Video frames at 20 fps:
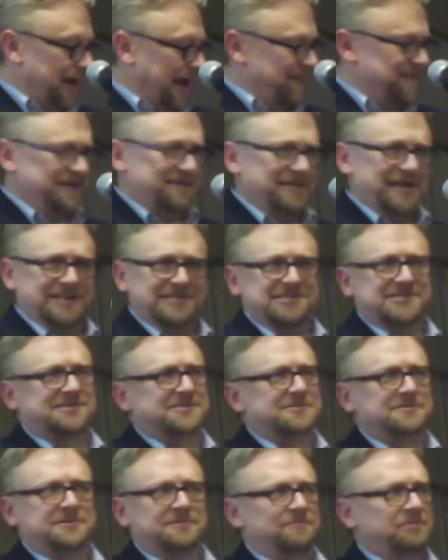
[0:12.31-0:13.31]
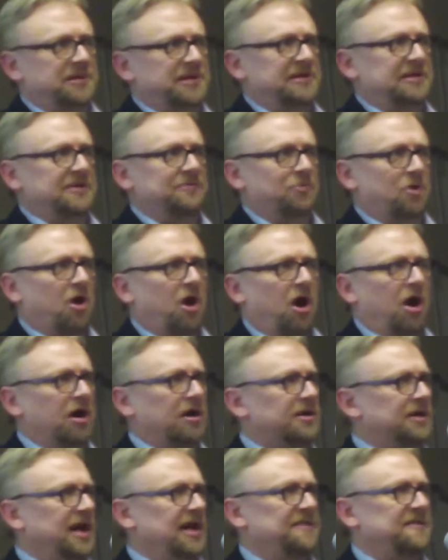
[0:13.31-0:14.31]
I think that's completely wrong.
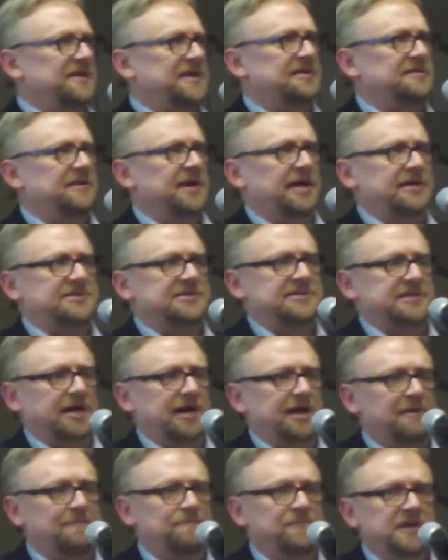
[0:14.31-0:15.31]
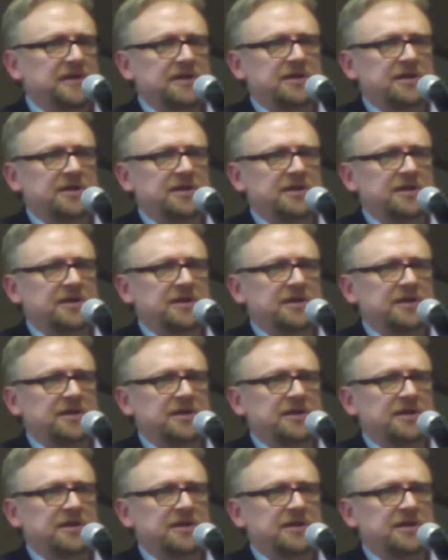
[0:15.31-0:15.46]
I think that um,